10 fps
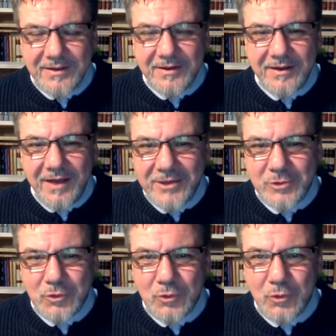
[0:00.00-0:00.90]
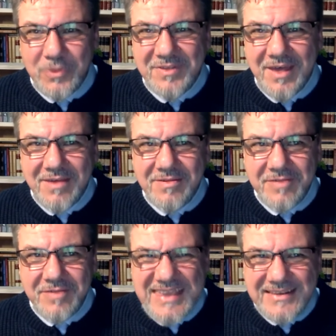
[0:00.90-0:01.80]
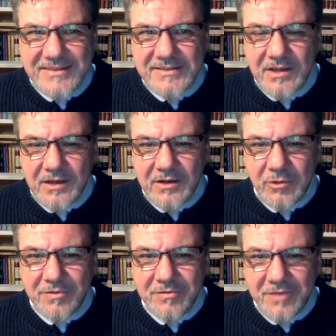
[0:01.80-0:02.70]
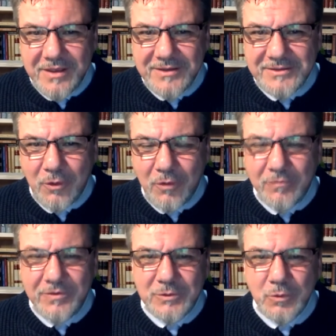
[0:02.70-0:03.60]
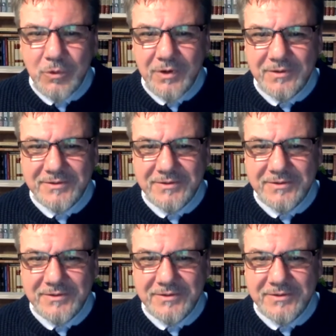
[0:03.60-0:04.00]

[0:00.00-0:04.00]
has to do with things, concrete things of this world.